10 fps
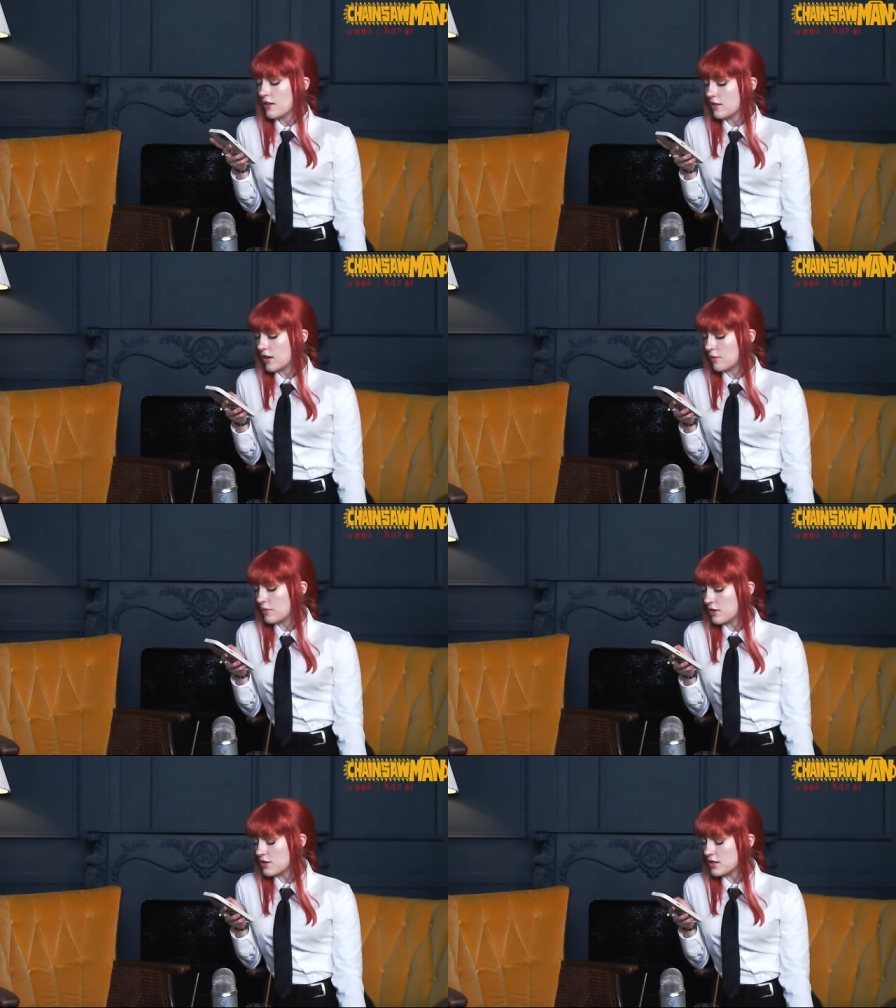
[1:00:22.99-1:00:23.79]

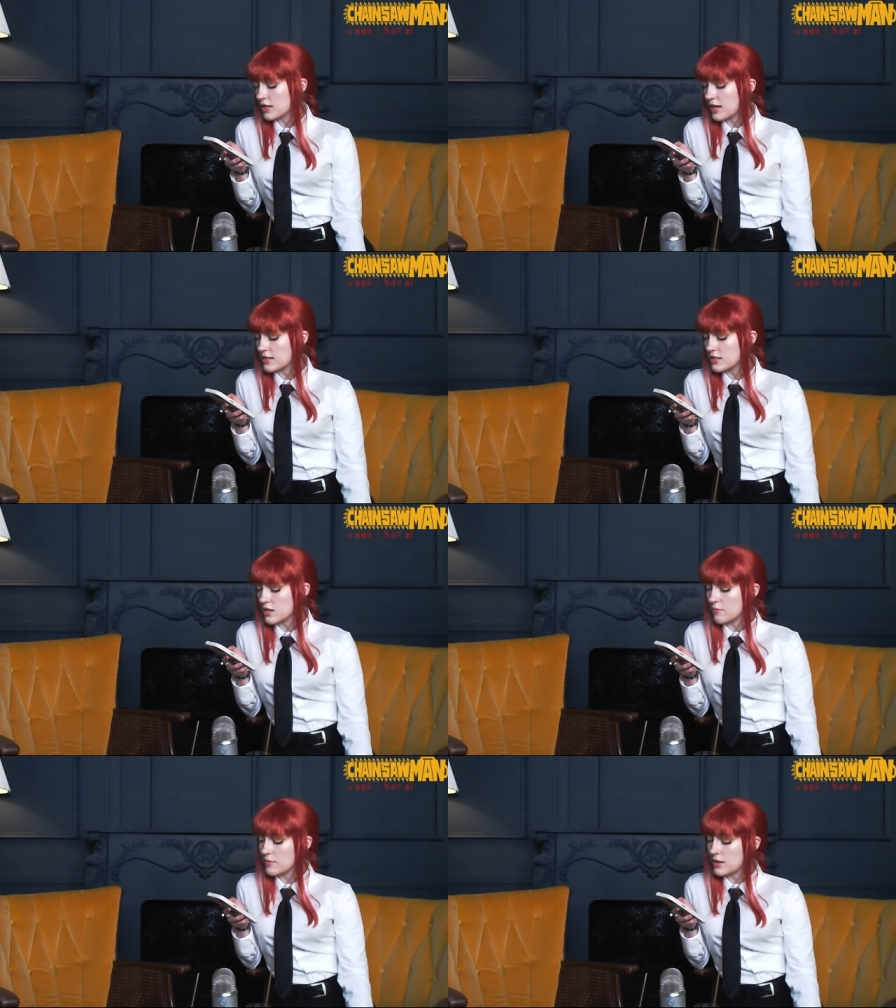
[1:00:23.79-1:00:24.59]
There you can ask
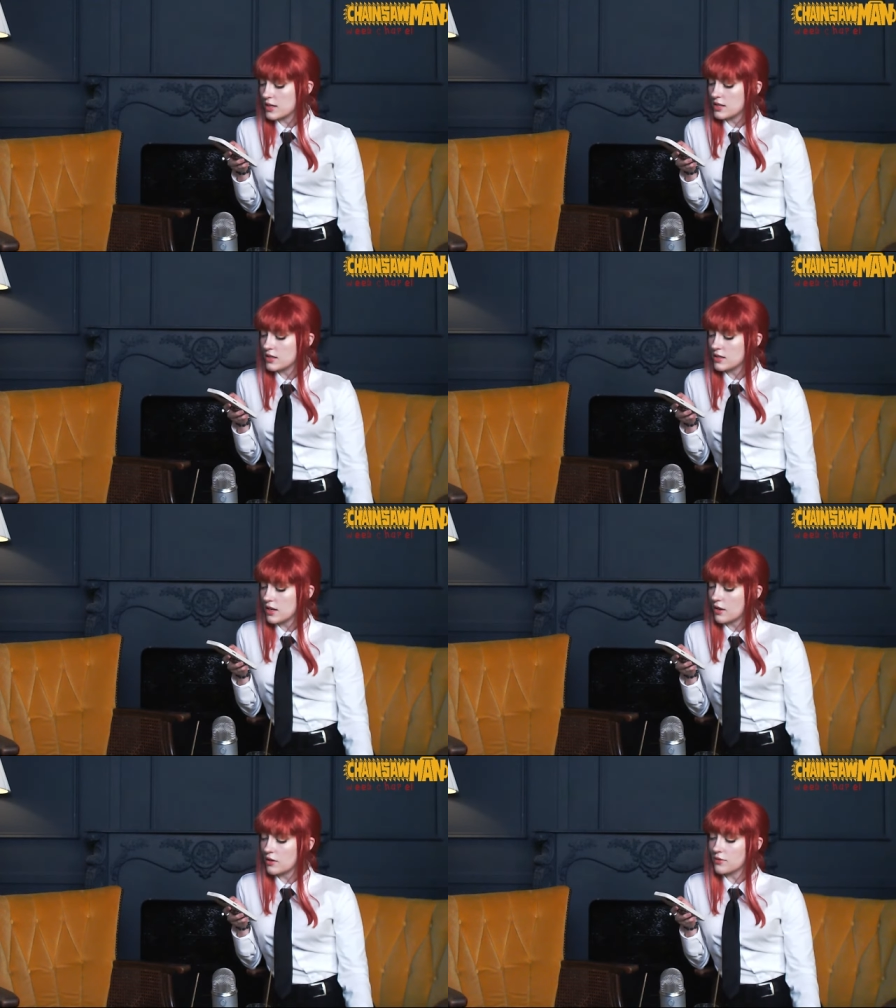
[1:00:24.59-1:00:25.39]
some out
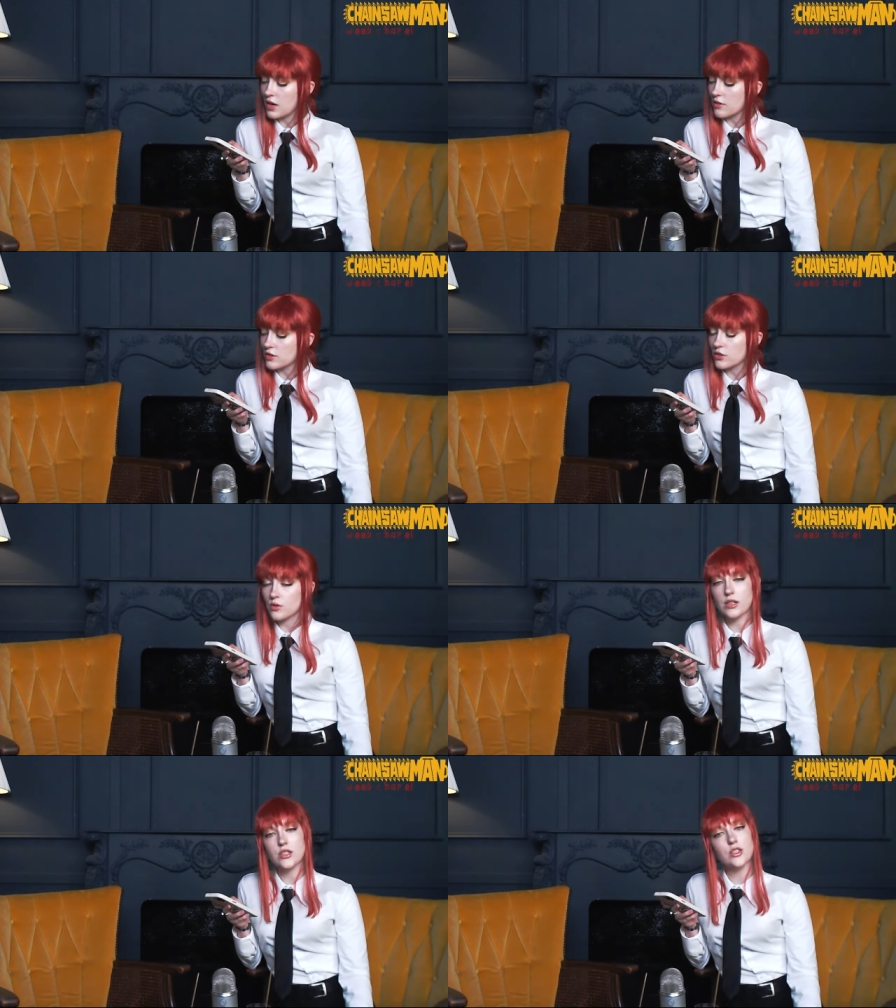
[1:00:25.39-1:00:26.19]
of character
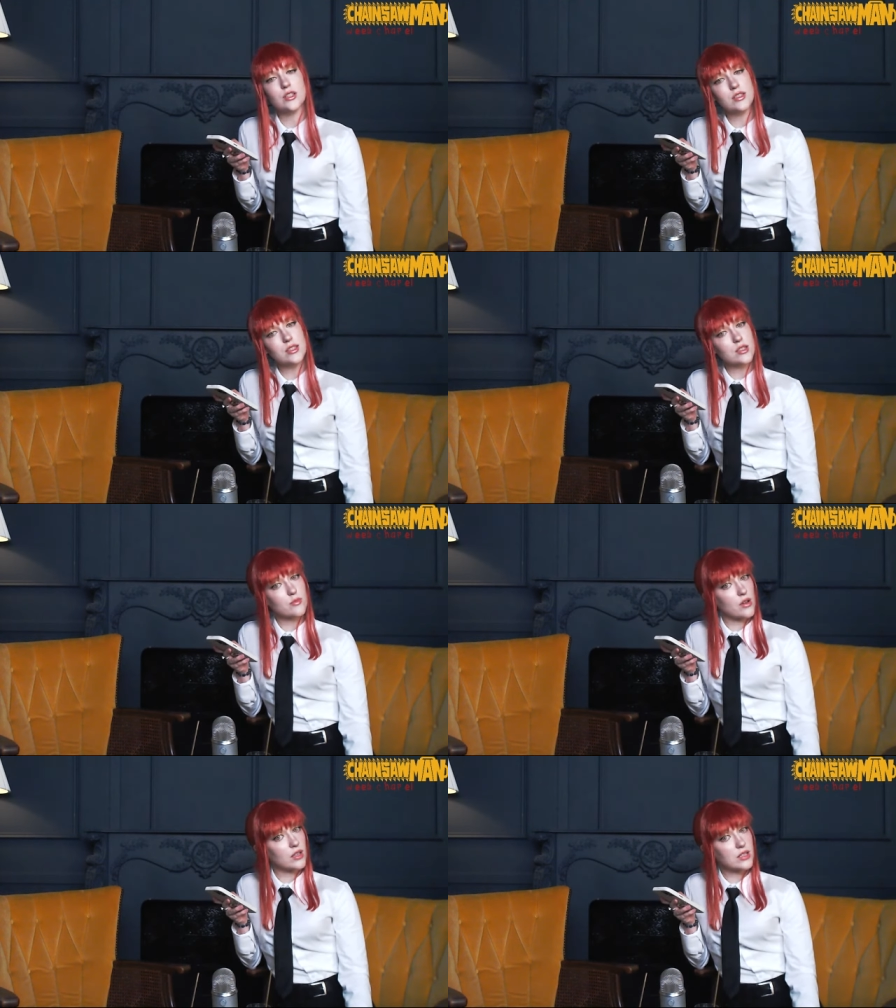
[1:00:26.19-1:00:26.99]
questions, as
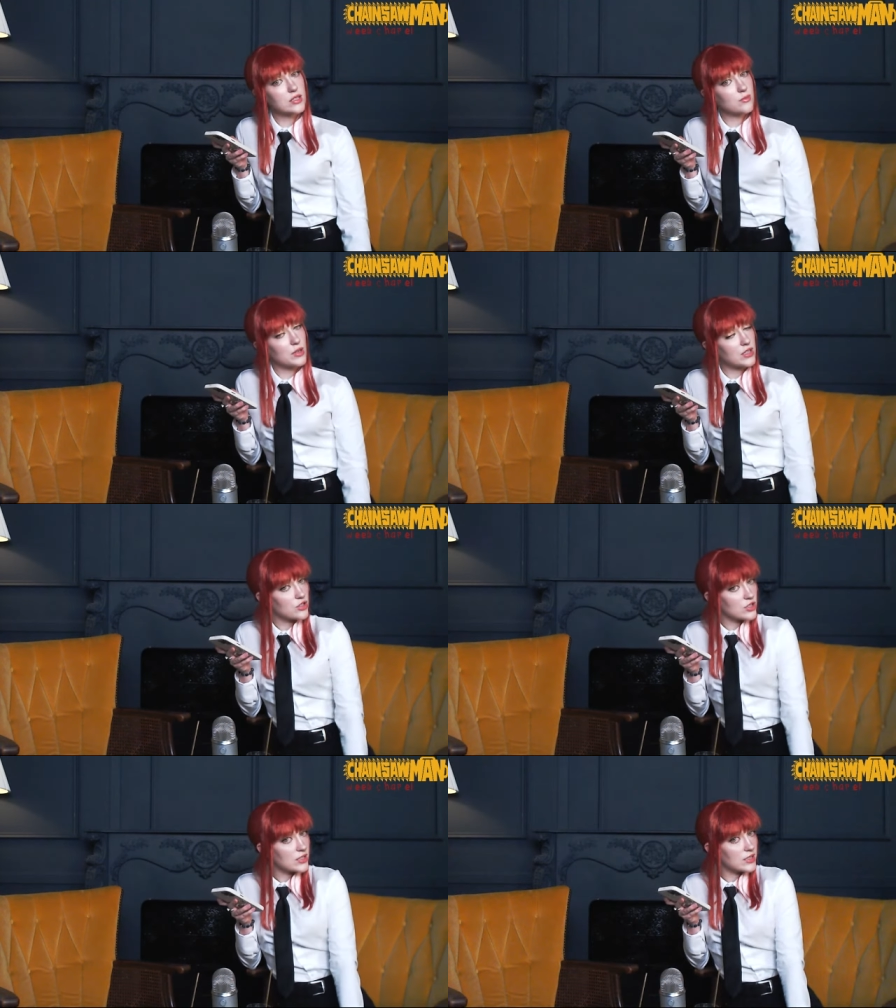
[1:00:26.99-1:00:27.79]
well as we can
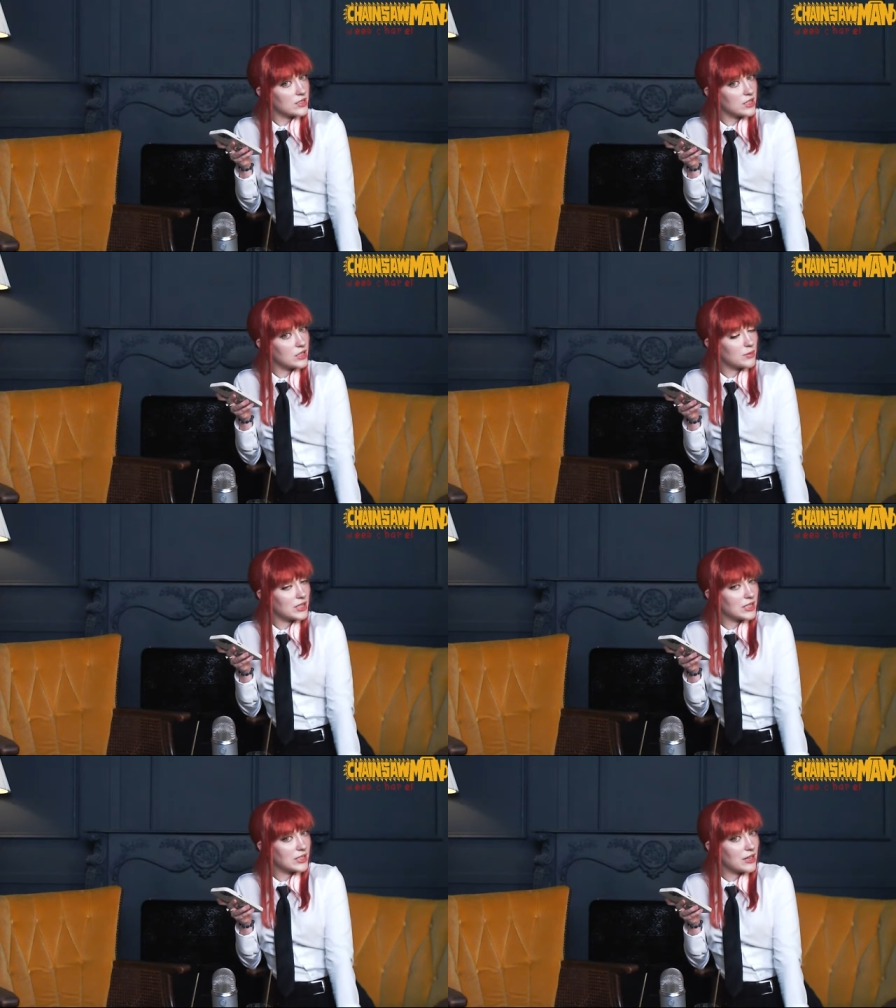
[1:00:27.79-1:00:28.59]
just continue it
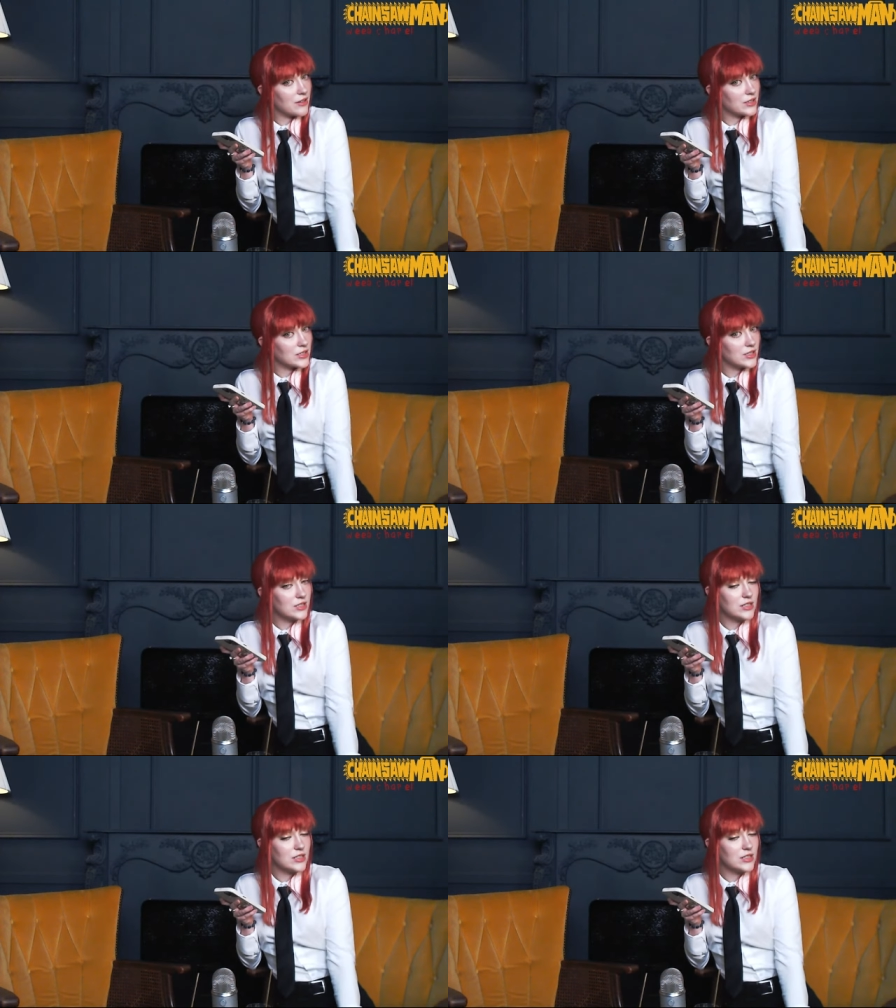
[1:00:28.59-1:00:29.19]
in character.